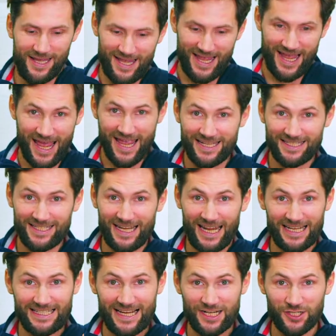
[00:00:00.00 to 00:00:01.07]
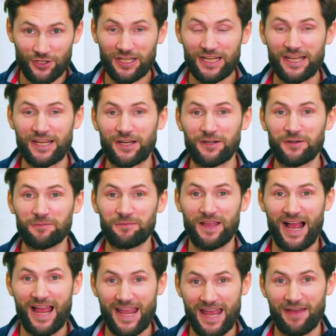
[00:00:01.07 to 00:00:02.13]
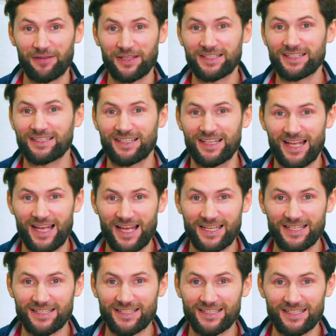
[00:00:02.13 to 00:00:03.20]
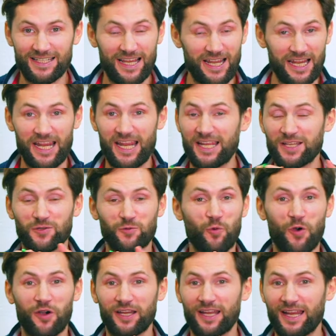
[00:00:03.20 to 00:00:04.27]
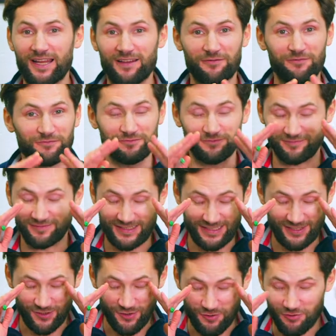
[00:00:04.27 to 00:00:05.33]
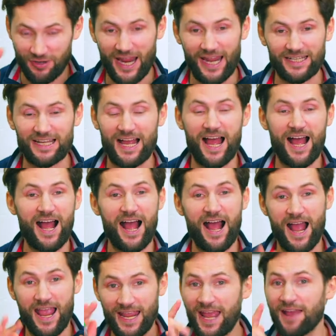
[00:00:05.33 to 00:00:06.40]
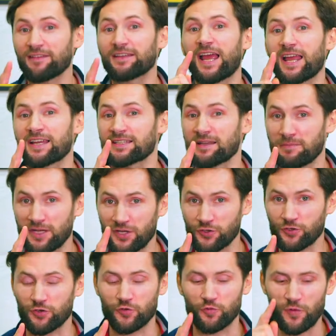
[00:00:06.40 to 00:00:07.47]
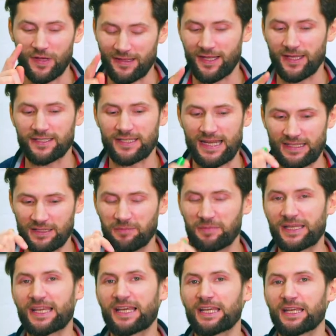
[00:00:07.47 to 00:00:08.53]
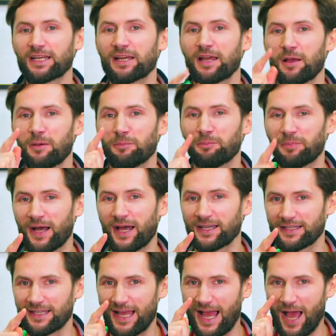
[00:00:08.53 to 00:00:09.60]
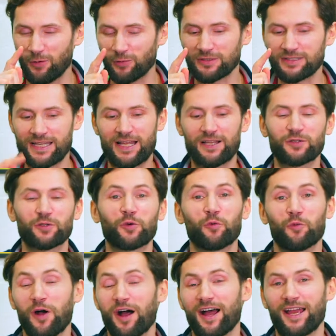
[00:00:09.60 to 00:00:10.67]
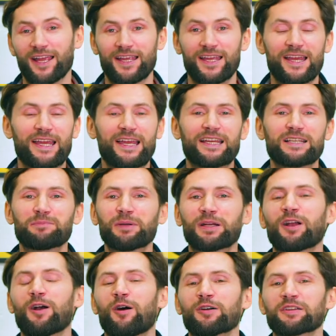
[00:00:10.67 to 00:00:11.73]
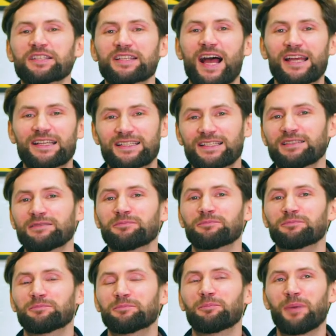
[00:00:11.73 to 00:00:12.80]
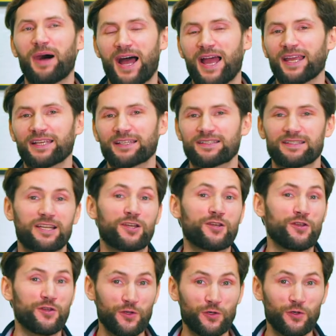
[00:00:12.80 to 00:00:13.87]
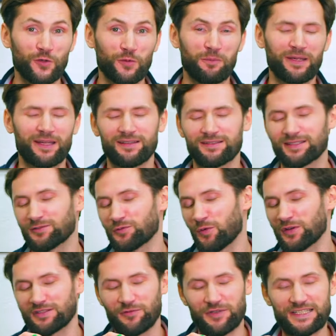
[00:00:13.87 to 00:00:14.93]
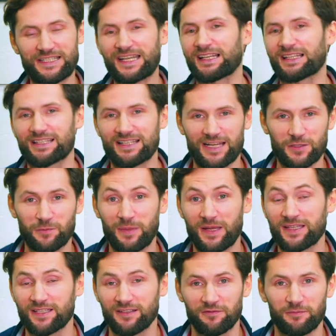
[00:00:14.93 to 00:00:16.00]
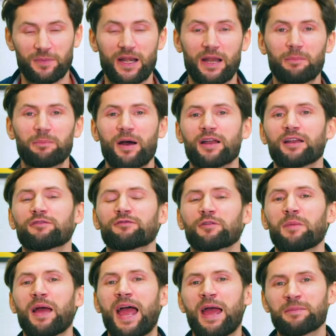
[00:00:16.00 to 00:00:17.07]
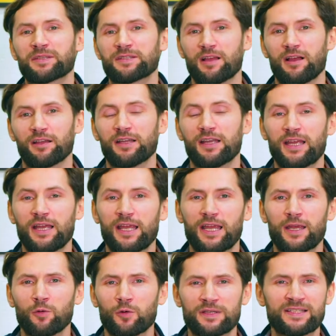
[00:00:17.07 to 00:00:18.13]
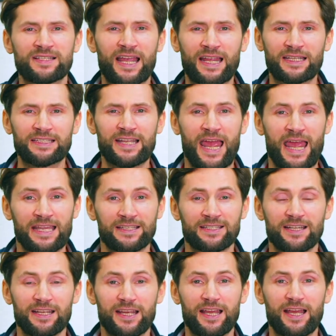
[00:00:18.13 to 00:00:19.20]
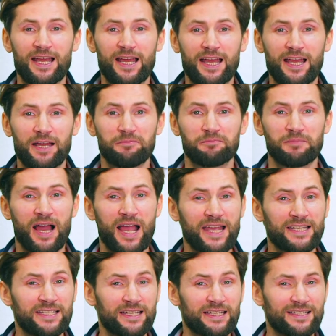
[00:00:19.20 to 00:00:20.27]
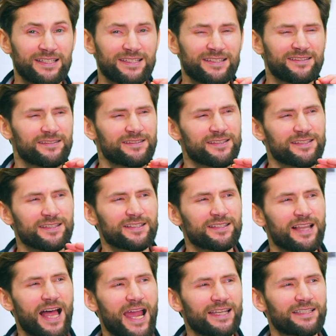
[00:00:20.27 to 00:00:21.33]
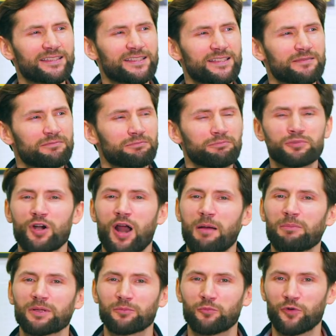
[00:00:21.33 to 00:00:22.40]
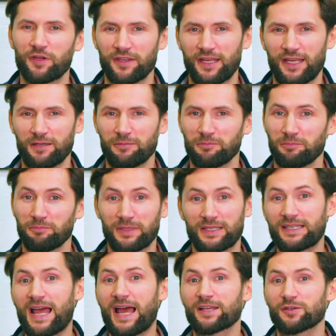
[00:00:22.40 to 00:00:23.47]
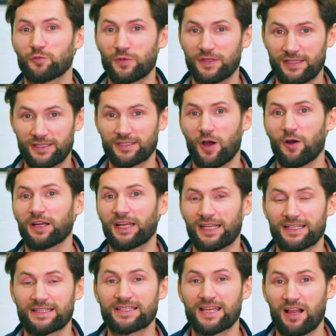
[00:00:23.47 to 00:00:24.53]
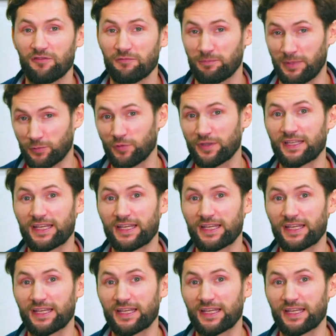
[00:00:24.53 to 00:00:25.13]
And it's actually here. I have it and it's working great. I had some issues with it at the beginning, but I will tell you why. It's because I didn't buy it new because it was ridiculously expensive, but I bought it from Amazon. It was secondhand. I had a slight problem with it, but not with the docking itself, but with the